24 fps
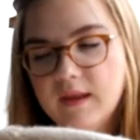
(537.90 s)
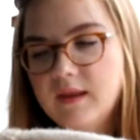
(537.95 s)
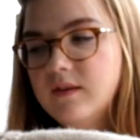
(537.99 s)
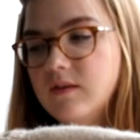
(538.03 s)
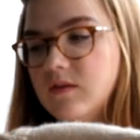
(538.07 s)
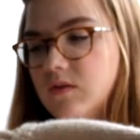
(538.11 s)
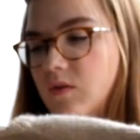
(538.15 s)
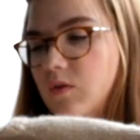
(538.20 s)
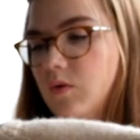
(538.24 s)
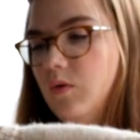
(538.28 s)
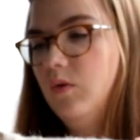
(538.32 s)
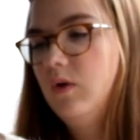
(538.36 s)

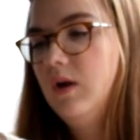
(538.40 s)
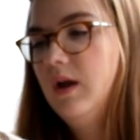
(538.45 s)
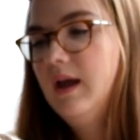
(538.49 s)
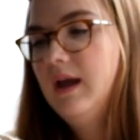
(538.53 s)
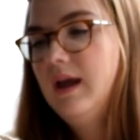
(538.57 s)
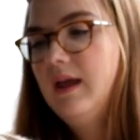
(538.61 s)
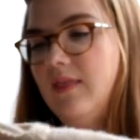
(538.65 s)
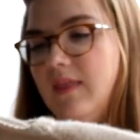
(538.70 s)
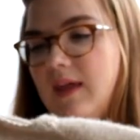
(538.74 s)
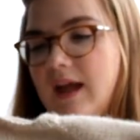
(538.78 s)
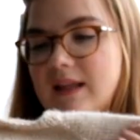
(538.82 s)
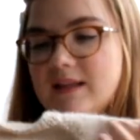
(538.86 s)
So
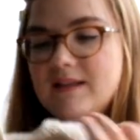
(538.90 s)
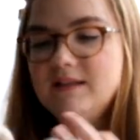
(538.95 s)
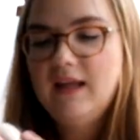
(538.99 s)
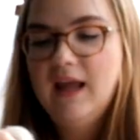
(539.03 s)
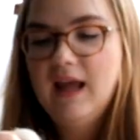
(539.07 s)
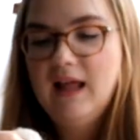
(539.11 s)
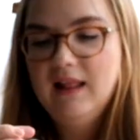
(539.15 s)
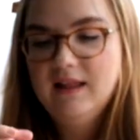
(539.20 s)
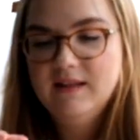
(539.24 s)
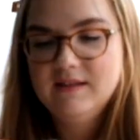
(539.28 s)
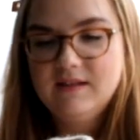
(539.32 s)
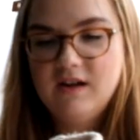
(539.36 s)
that's the
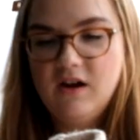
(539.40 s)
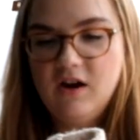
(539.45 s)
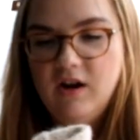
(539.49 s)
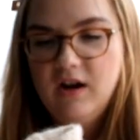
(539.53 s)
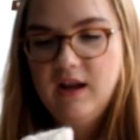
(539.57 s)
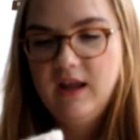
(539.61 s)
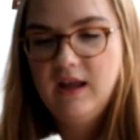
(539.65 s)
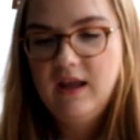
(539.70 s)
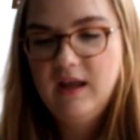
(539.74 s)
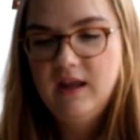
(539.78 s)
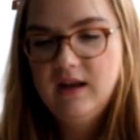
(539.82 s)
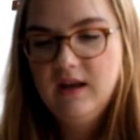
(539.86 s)
Ellen's
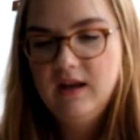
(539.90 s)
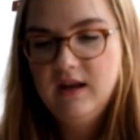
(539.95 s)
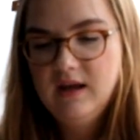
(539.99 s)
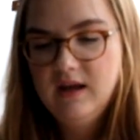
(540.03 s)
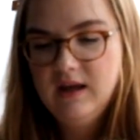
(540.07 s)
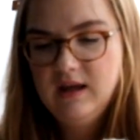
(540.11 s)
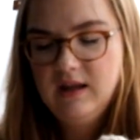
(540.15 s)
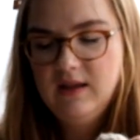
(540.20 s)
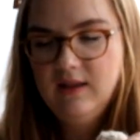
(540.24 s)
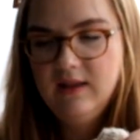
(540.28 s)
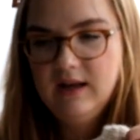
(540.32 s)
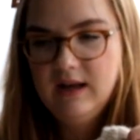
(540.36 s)
cardigan
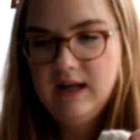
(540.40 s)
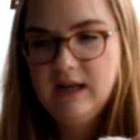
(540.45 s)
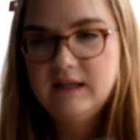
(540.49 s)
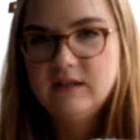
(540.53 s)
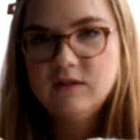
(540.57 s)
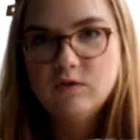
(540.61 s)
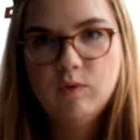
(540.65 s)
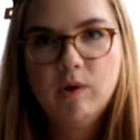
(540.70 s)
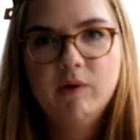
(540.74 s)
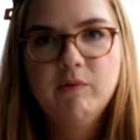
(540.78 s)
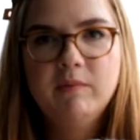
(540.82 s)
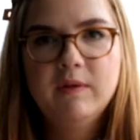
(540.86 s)
in the 9 to
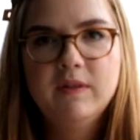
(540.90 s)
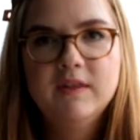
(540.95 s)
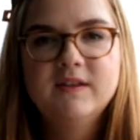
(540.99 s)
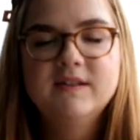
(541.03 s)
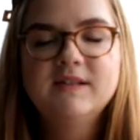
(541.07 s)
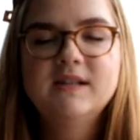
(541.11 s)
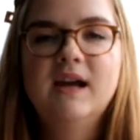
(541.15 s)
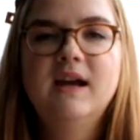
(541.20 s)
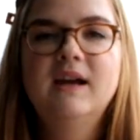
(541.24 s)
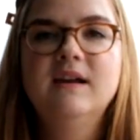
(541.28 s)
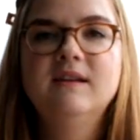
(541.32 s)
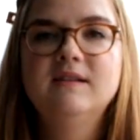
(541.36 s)
12 month
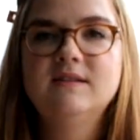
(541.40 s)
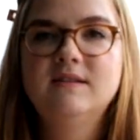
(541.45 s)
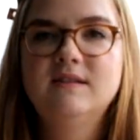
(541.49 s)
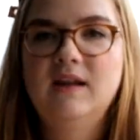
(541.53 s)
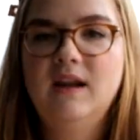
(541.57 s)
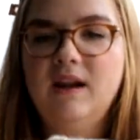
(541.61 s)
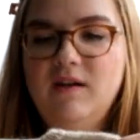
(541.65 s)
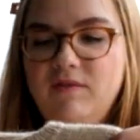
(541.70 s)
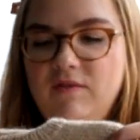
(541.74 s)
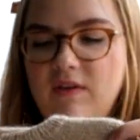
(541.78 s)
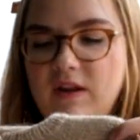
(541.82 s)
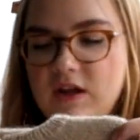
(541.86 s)
size that
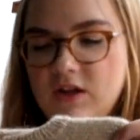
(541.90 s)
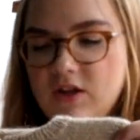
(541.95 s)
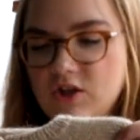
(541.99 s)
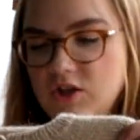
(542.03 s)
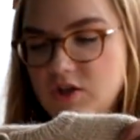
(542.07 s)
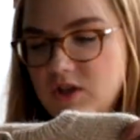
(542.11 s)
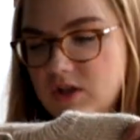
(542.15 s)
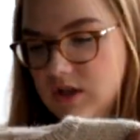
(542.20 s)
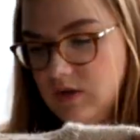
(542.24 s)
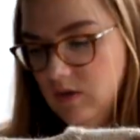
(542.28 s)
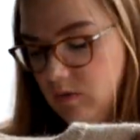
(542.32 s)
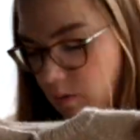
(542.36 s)
I finished as